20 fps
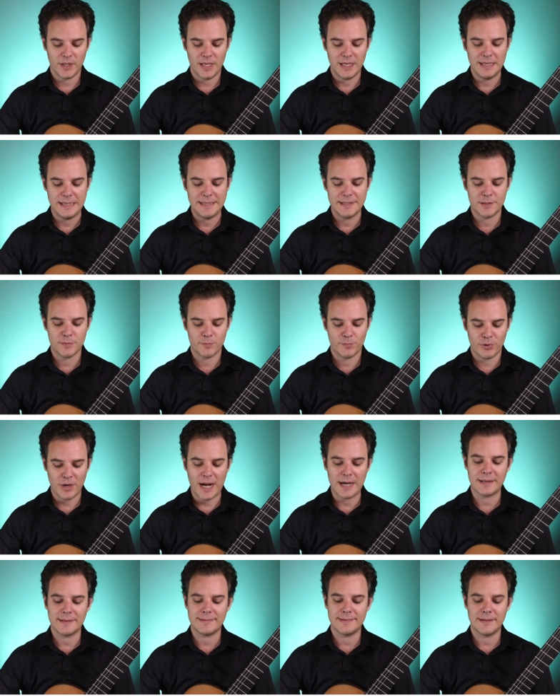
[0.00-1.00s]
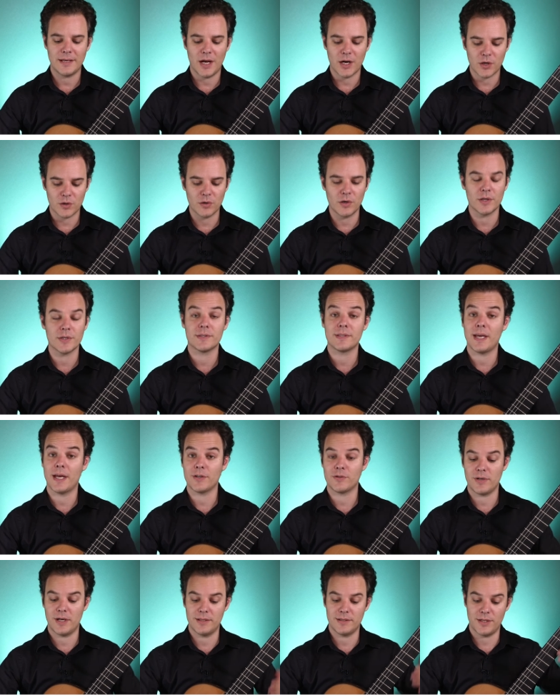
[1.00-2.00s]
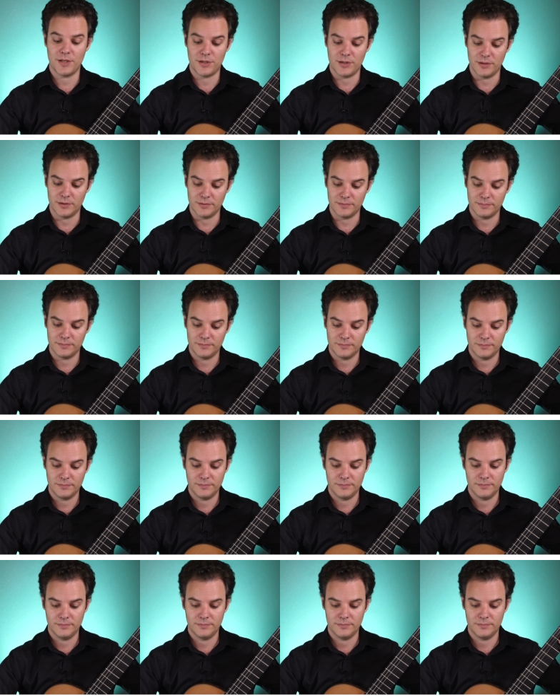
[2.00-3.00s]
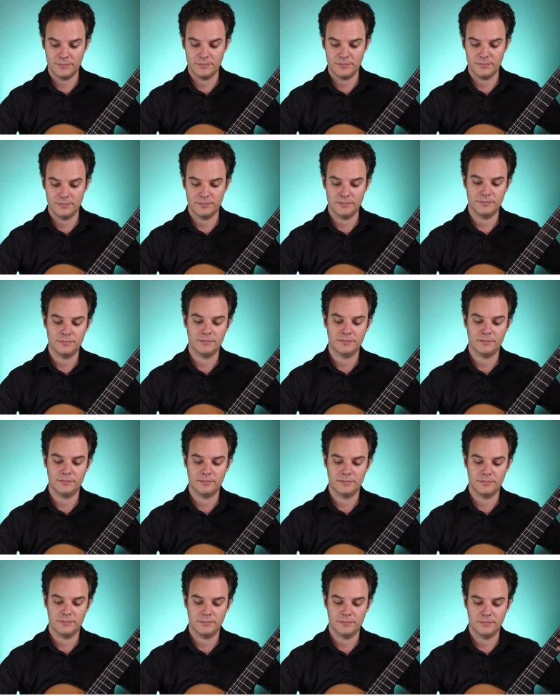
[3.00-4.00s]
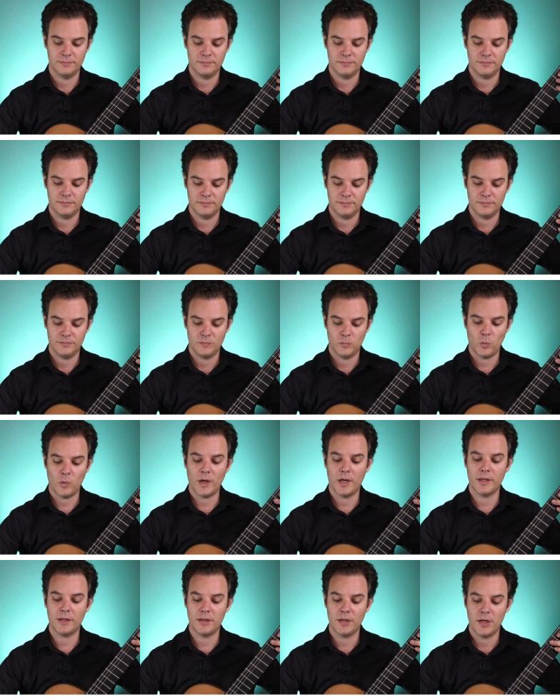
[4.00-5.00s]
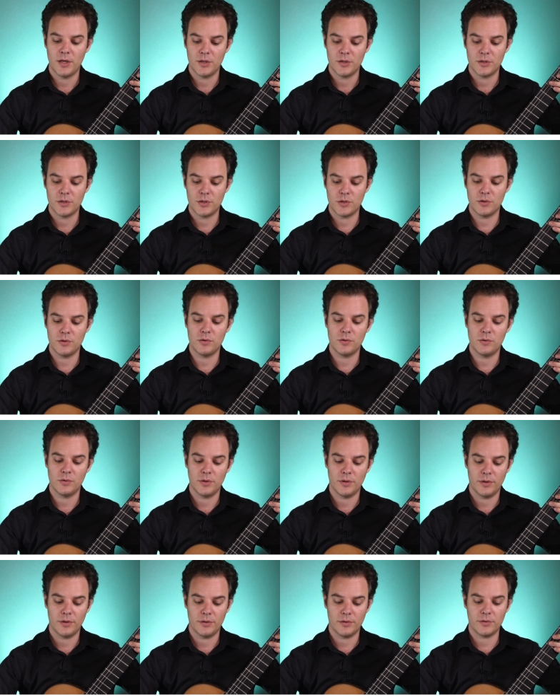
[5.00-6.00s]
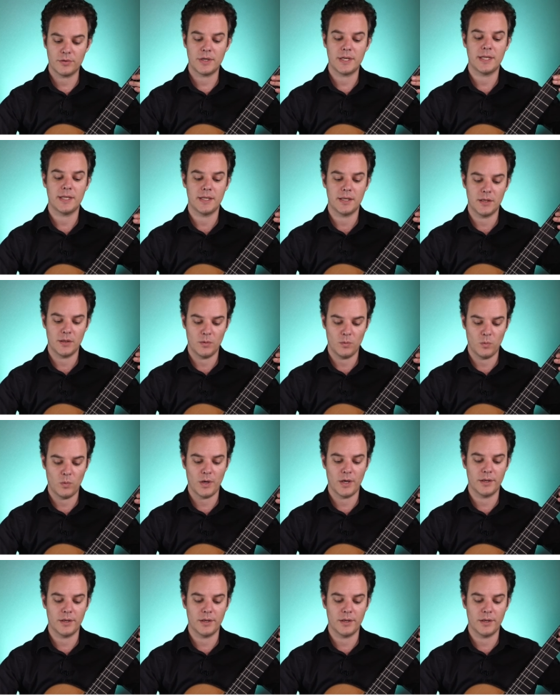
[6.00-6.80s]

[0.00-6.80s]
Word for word: it is practicing across that transition. One, two, three